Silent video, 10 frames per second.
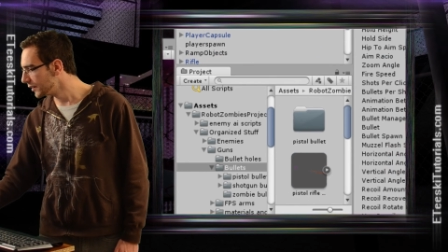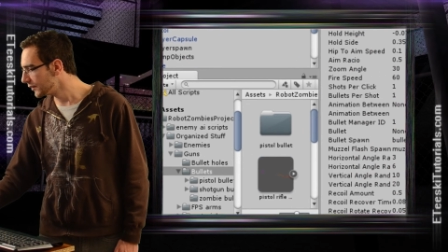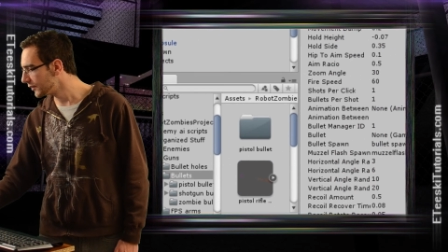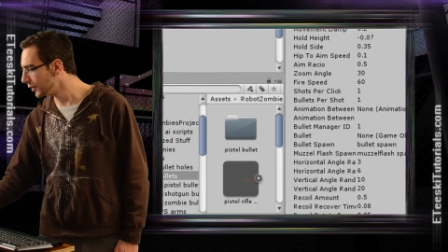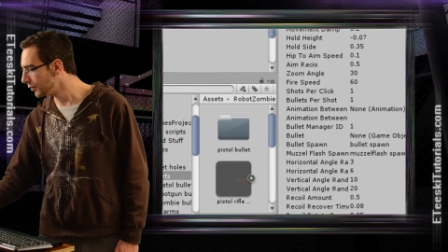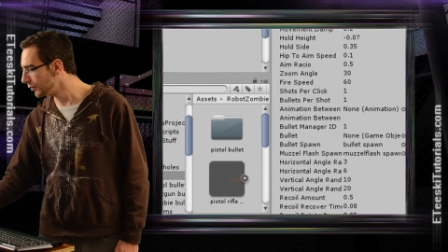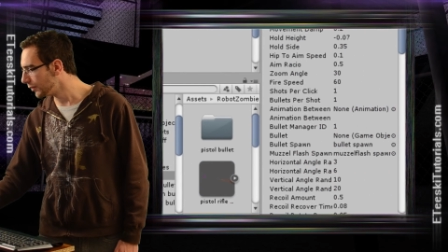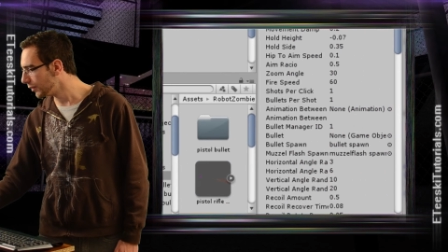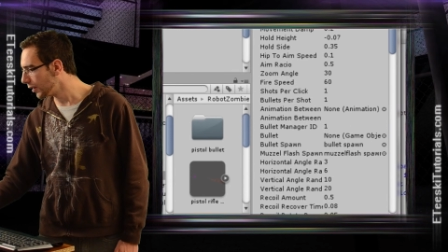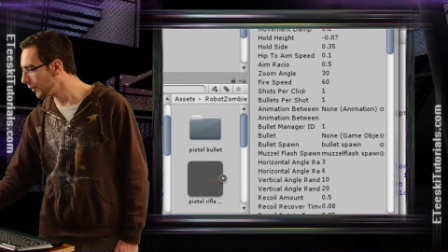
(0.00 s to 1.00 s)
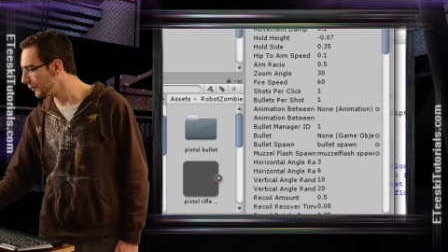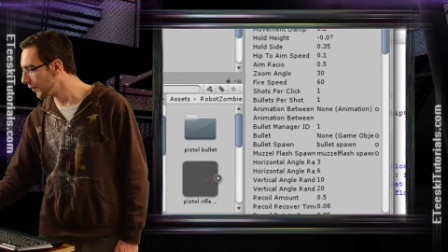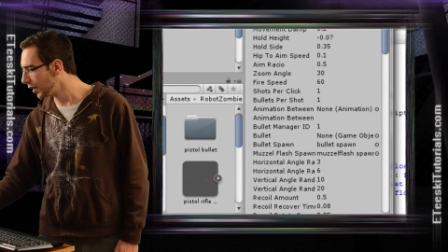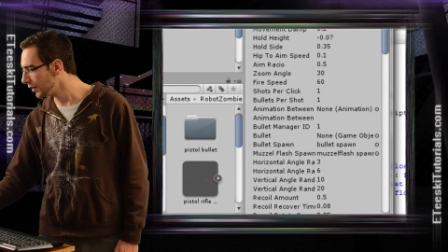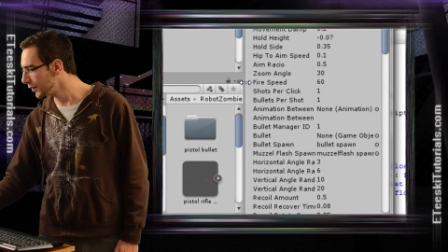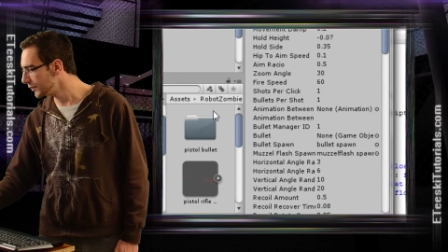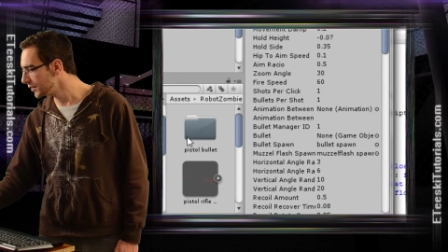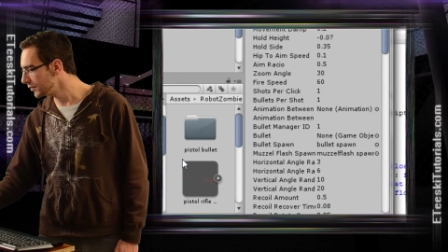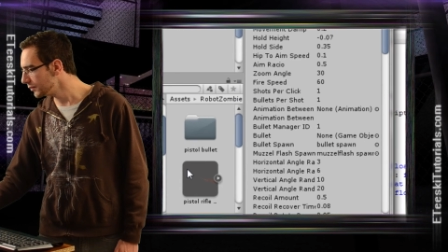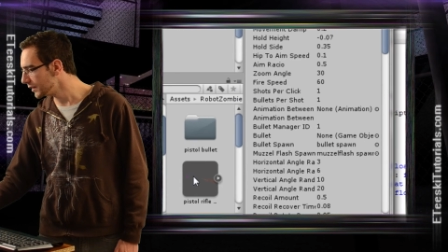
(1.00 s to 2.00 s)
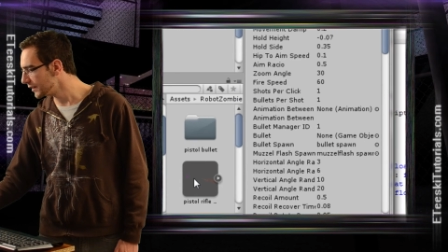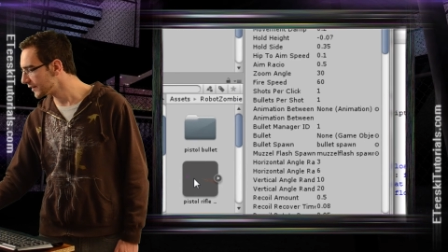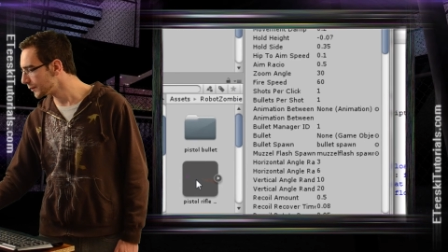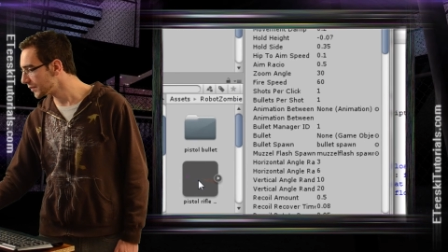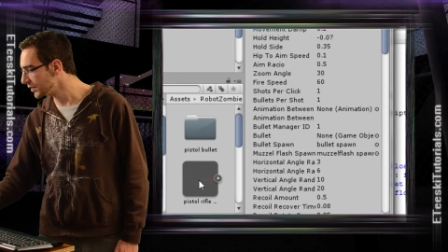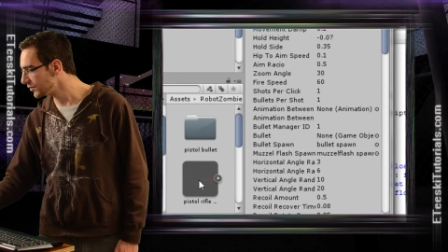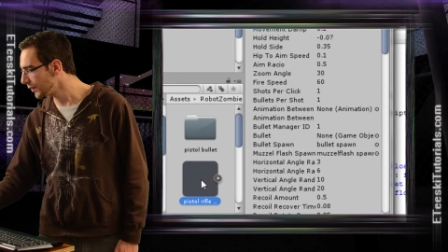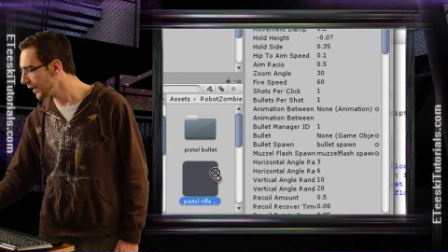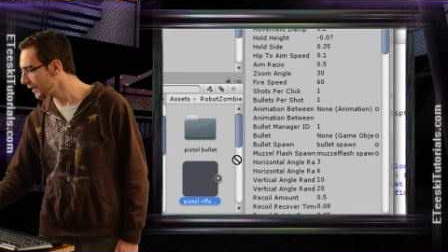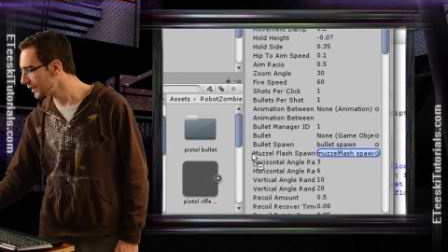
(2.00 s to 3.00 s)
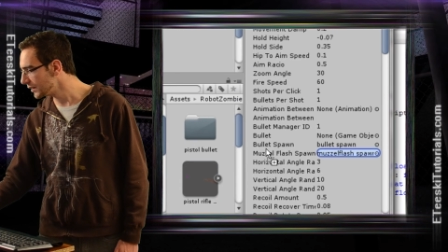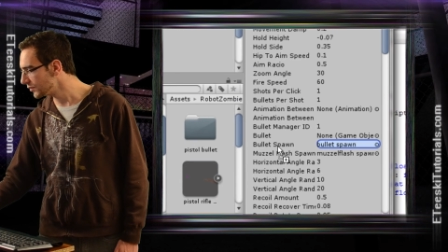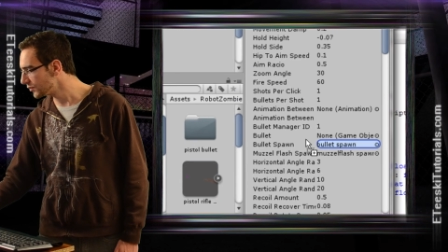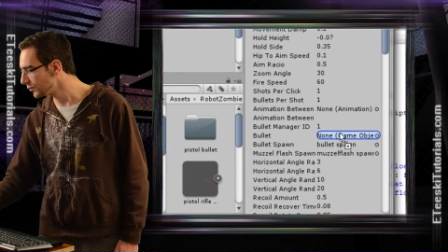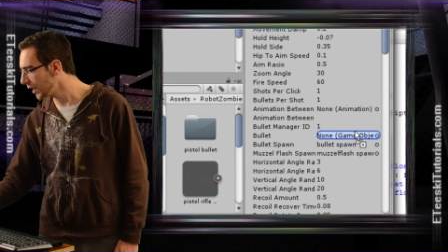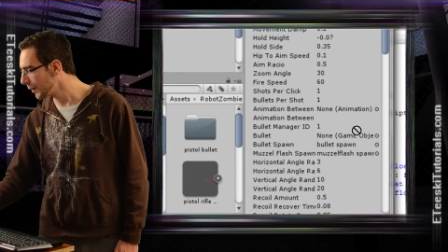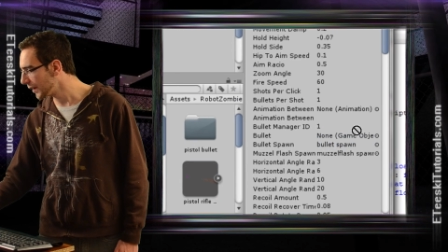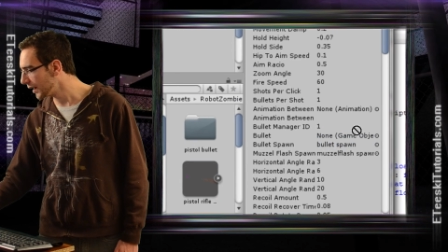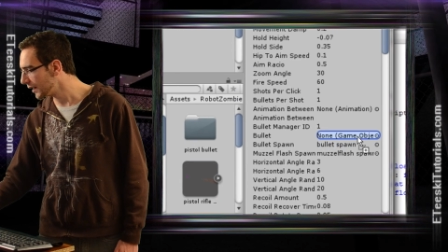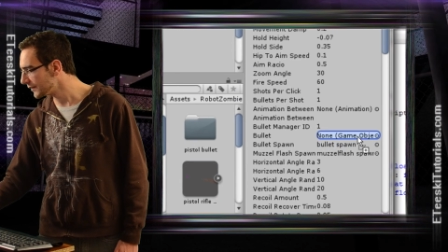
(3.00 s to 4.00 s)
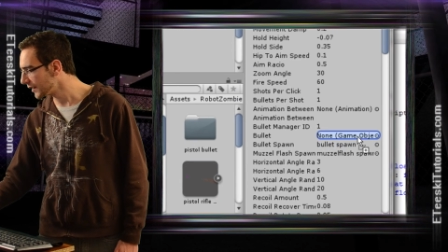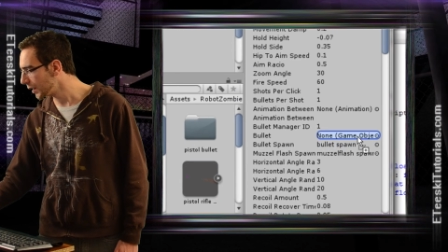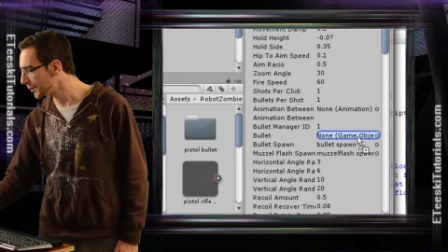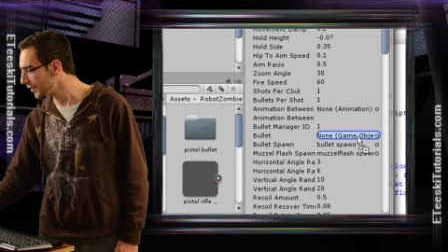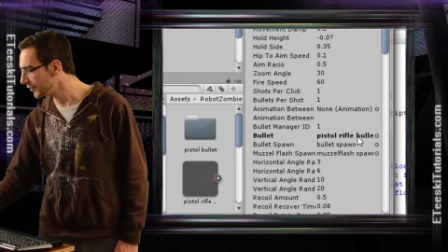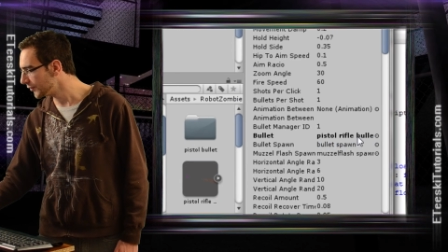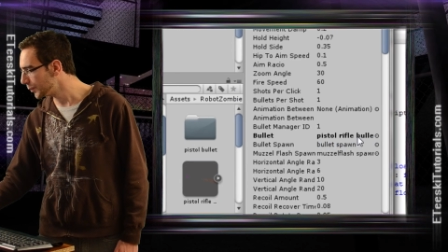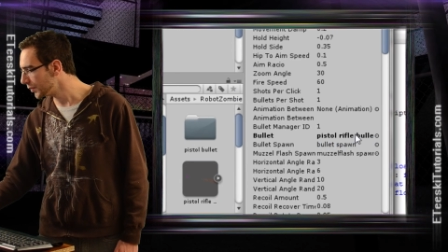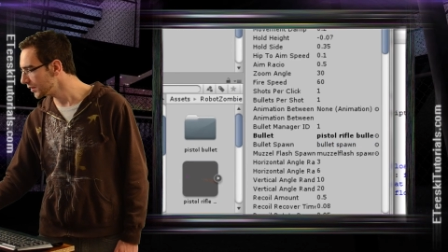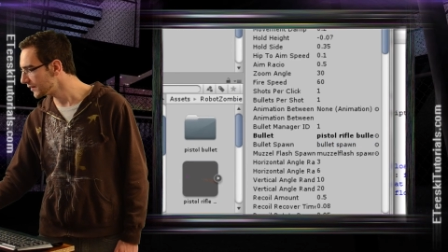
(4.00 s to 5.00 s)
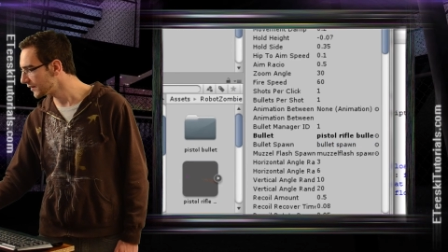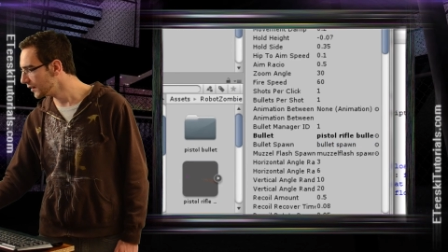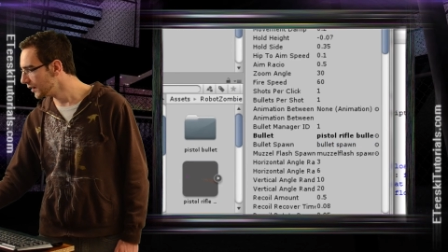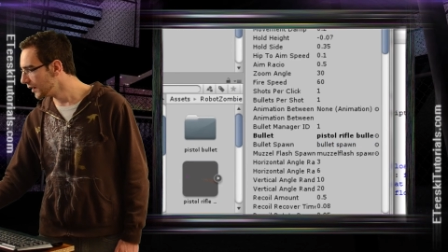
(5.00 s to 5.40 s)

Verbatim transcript: So all I would do is simply drag and drop on top of bullet.